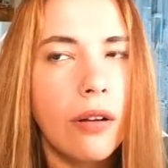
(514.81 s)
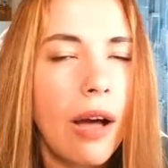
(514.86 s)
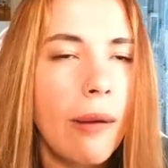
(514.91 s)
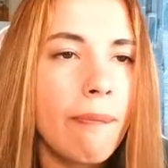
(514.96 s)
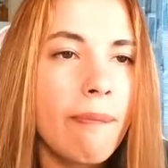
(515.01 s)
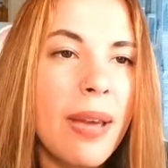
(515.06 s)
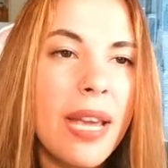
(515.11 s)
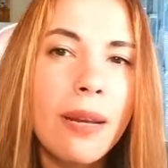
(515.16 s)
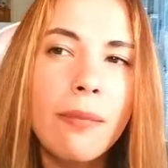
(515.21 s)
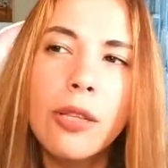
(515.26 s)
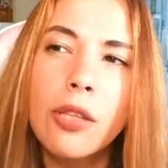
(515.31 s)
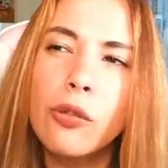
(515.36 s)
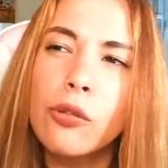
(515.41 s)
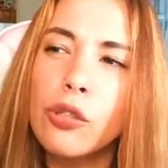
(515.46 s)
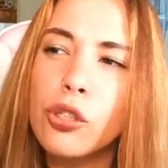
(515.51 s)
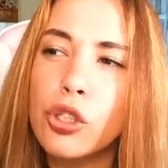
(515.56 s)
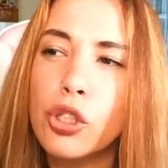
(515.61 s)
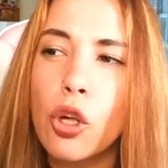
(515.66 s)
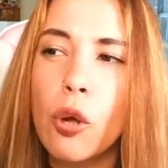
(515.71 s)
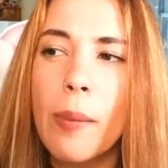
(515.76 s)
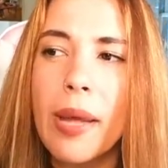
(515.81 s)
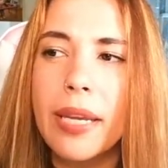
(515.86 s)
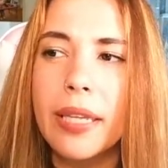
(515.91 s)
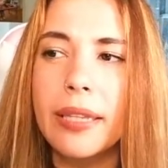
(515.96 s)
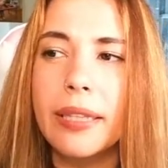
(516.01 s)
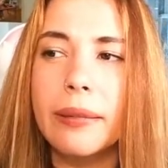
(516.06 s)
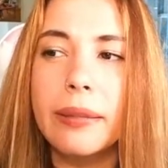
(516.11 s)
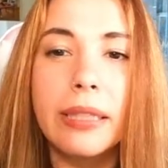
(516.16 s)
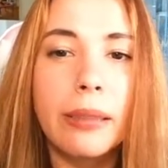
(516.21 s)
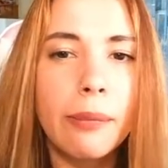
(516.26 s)
made me lose so
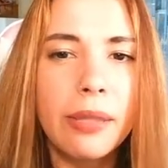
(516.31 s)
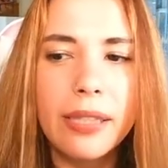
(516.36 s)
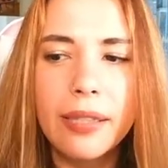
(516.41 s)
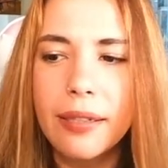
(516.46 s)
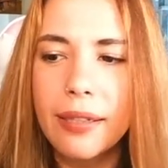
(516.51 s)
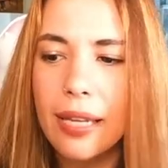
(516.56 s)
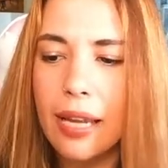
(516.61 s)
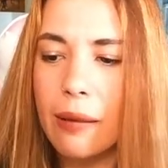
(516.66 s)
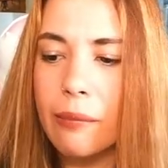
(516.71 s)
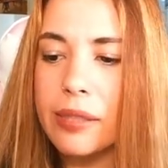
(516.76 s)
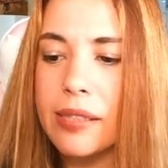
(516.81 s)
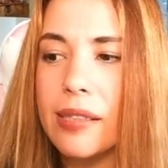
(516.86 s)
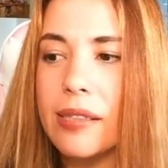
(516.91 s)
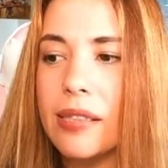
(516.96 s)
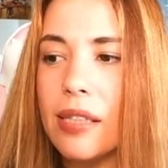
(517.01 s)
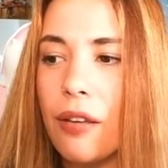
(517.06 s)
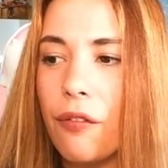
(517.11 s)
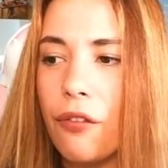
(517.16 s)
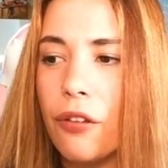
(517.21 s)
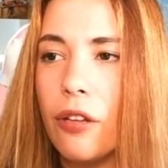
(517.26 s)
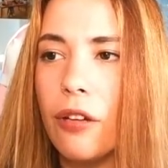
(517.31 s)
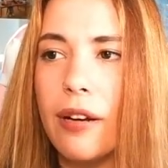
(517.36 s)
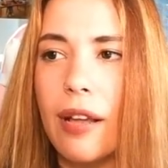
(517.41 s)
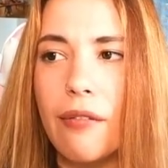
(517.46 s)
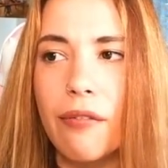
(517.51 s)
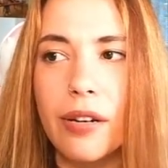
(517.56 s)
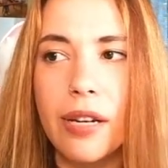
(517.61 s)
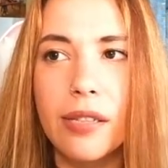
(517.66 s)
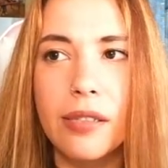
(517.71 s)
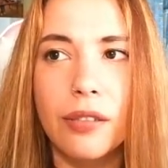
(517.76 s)
many limited games, because if you don't
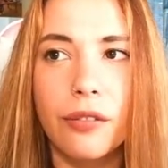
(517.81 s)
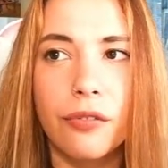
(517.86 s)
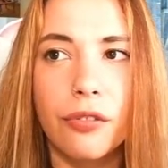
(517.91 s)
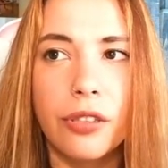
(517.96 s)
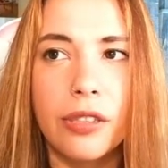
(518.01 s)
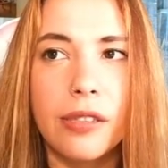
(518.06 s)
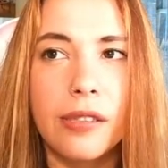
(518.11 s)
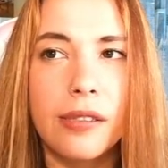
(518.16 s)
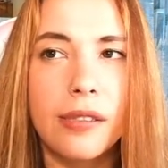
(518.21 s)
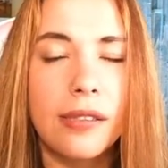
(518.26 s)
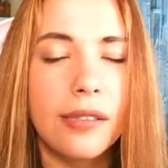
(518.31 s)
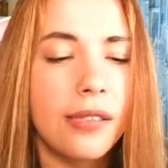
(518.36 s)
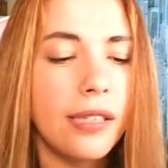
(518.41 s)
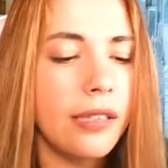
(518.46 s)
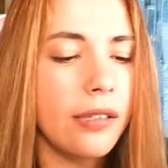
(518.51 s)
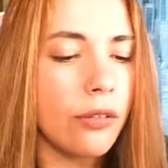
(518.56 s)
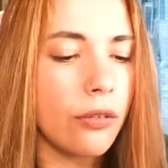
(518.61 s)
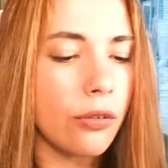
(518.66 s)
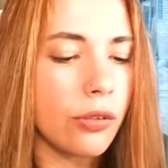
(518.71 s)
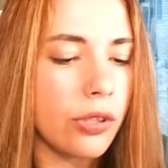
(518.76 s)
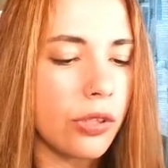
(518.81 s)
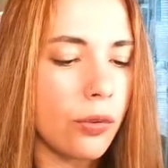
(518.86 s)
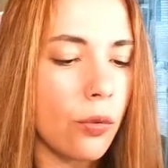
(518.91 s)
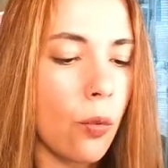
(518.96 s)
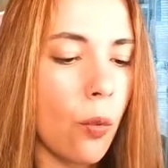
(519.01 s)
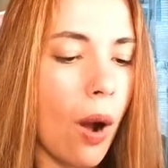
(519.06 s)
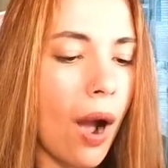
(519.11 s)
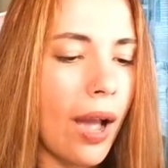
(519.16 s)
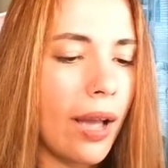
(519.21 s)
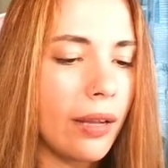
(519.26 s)
have an answer for this, it goes
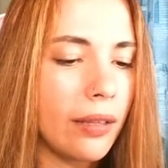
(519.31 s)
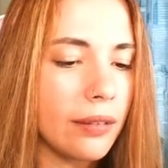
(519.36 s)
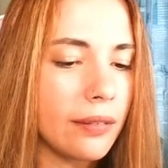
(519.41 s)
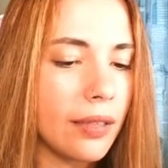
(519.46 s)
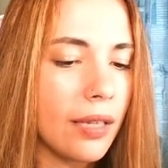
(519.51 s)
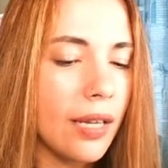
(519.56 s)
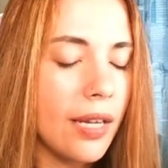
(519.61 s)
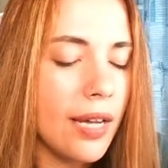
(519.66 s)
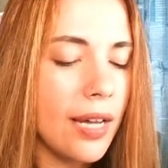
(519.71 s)
wild.